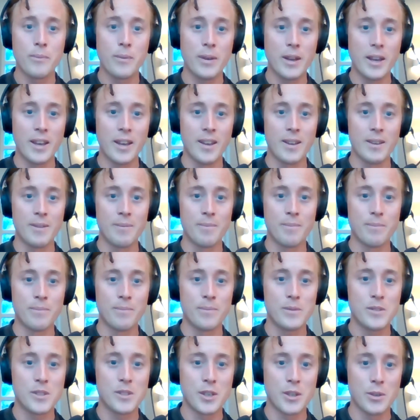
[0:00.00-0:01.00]

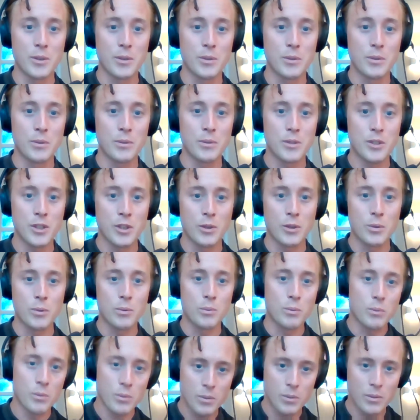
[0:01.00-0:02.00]
Um, so, so
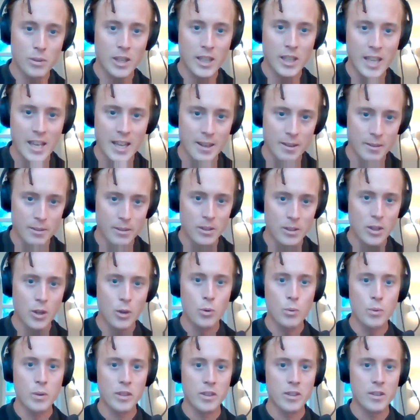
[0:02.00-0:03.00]
again,
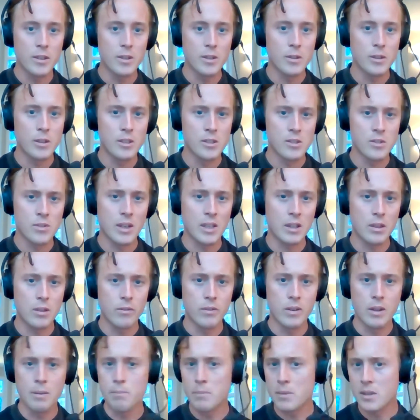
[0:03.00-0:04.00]
go with the strength of
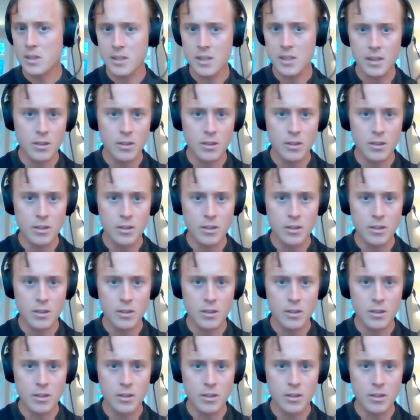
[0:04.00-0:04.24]
numbers.